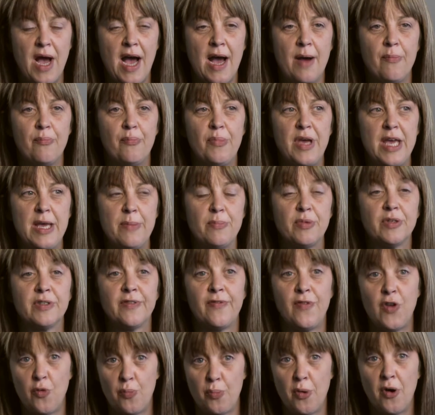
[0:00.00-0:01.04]
and people's
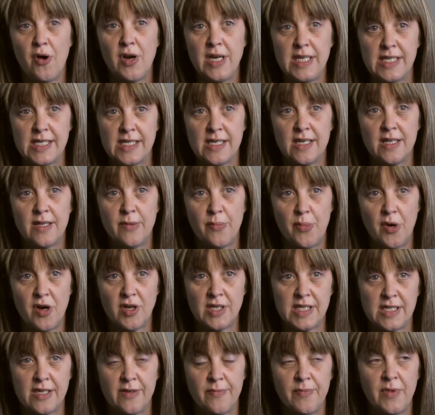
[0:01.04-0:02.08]
viewpoints at the
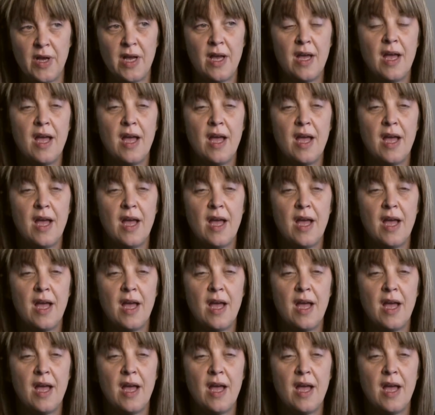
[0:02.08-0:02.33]
bottom.